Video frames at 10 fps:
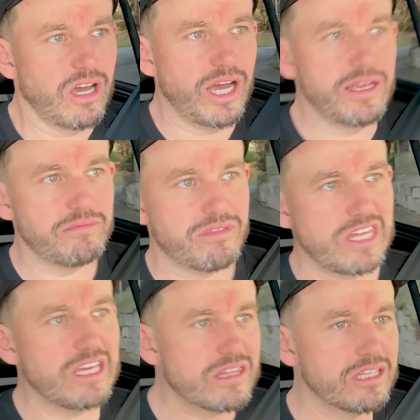I
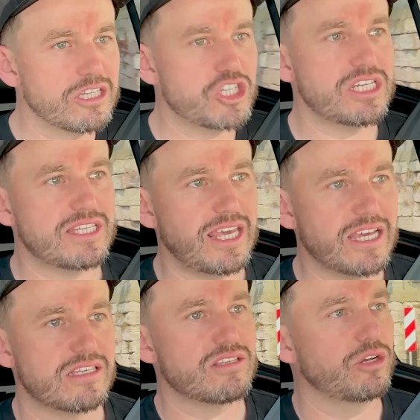think that the
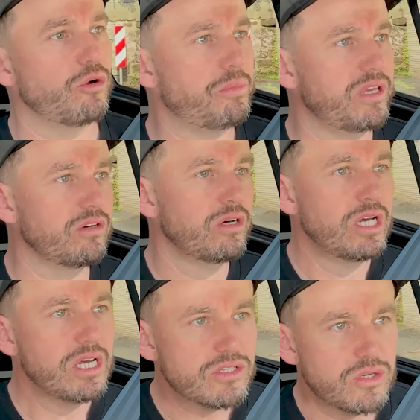GTX is going to appeal
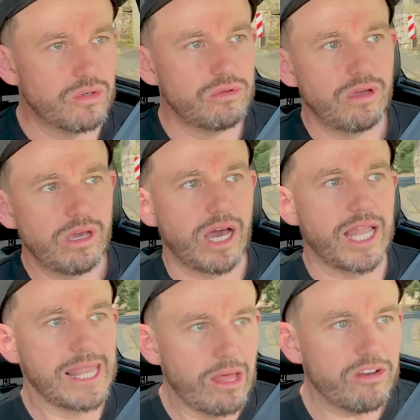to a
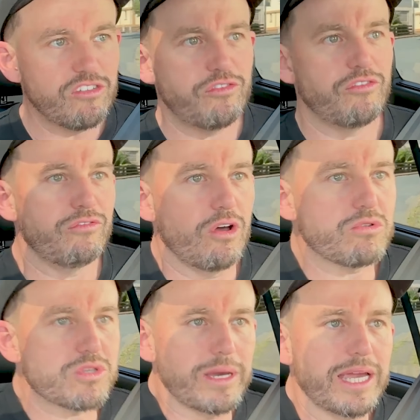lot of
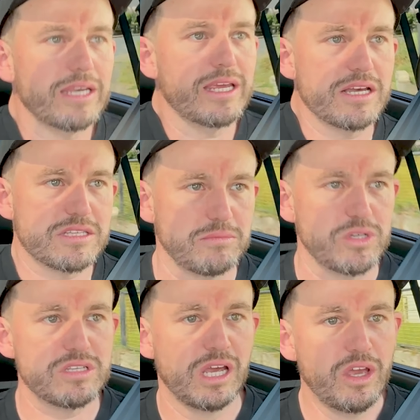Volkswagen
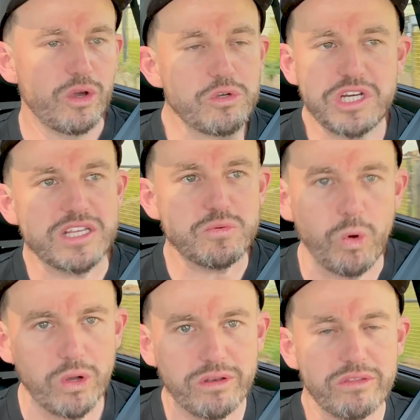customers who just
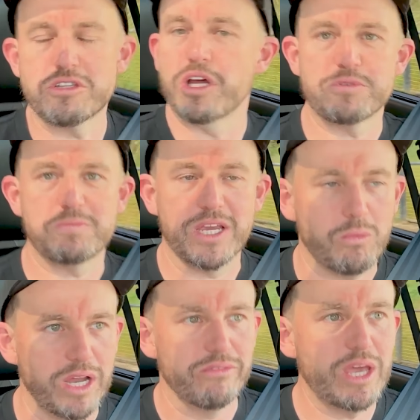want the top spec
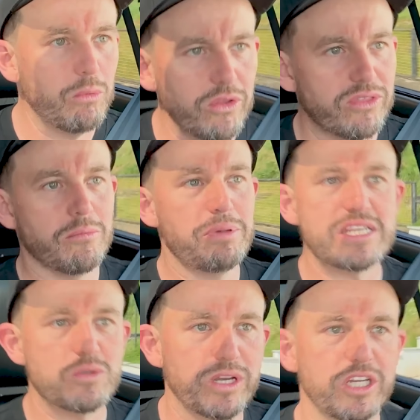one. They want the
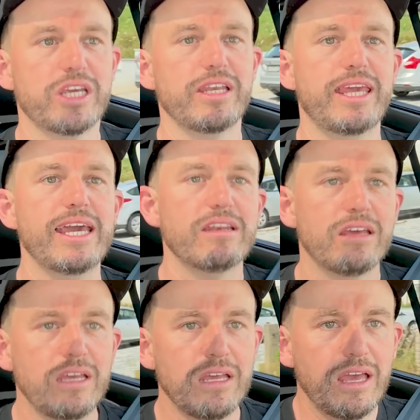best one you can get,
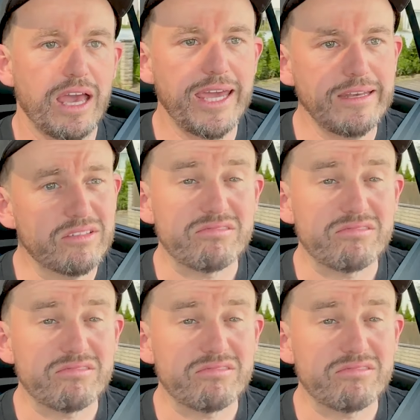and